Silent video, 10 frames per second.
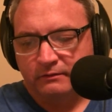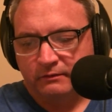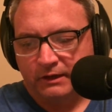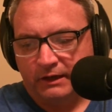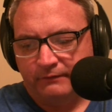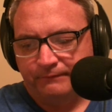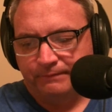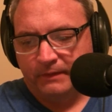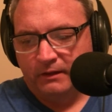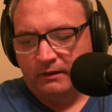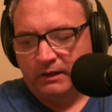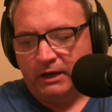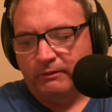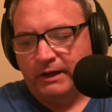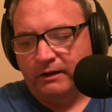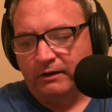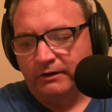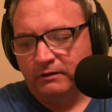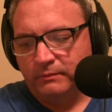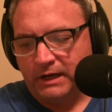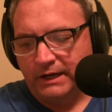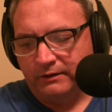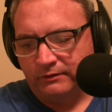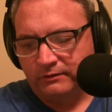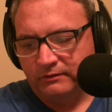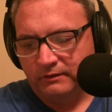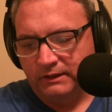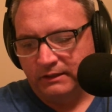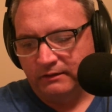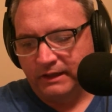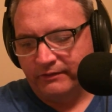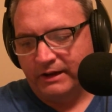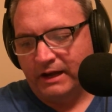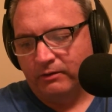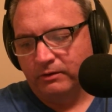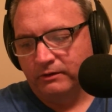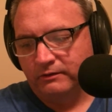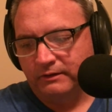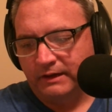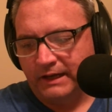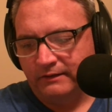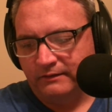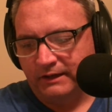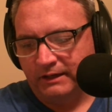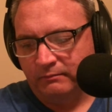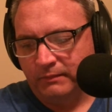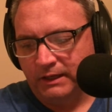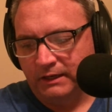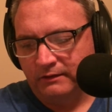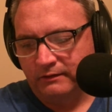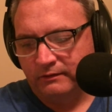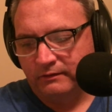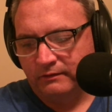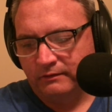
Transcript: Okay, he ran 100 miles in 11 hours and 19 minutes.